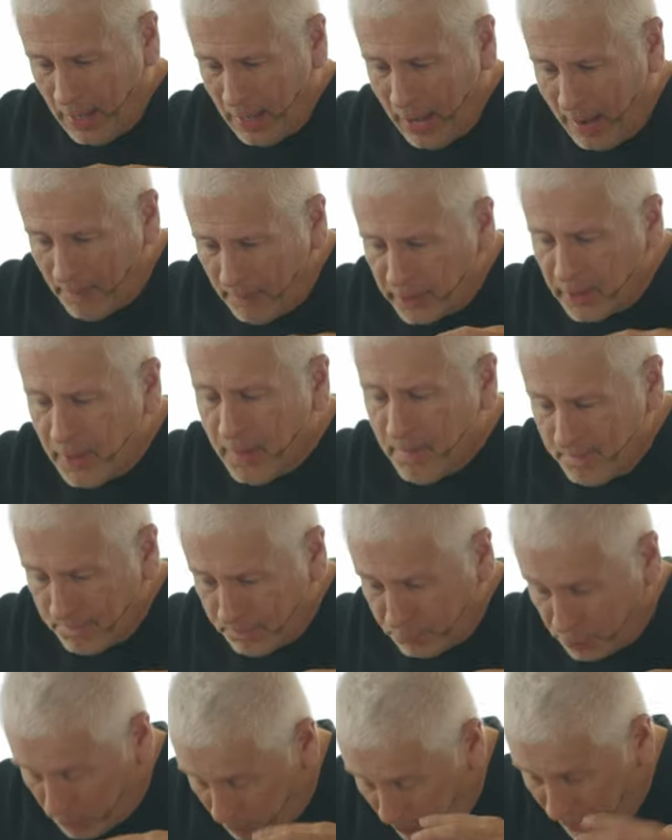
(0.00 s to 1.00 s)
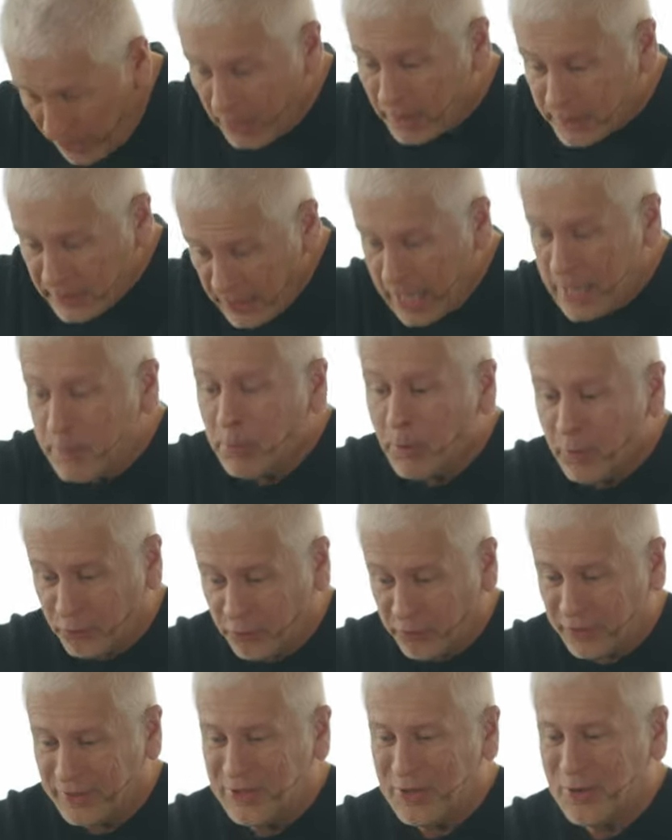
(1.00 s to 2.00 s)
I'm going to prepare a table
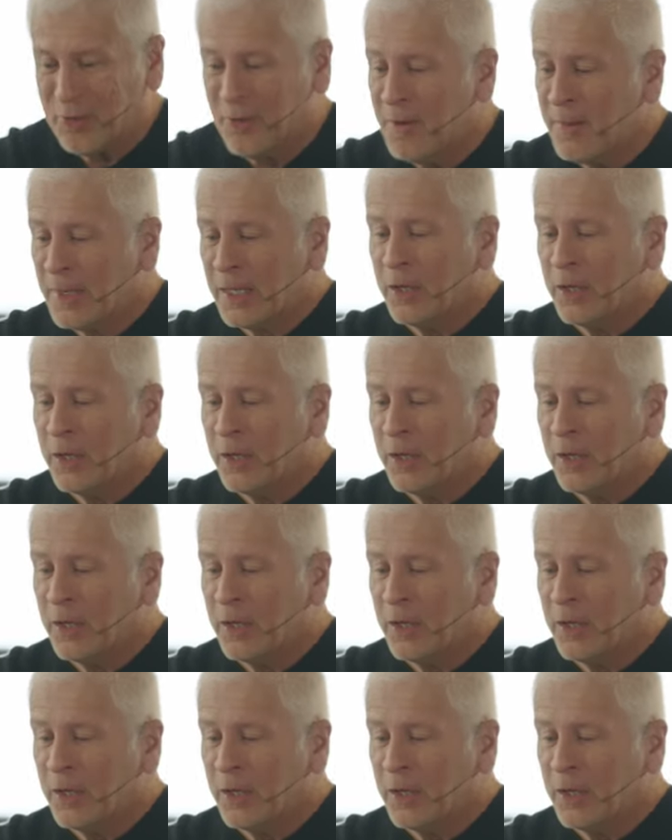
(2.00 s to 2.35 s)
for you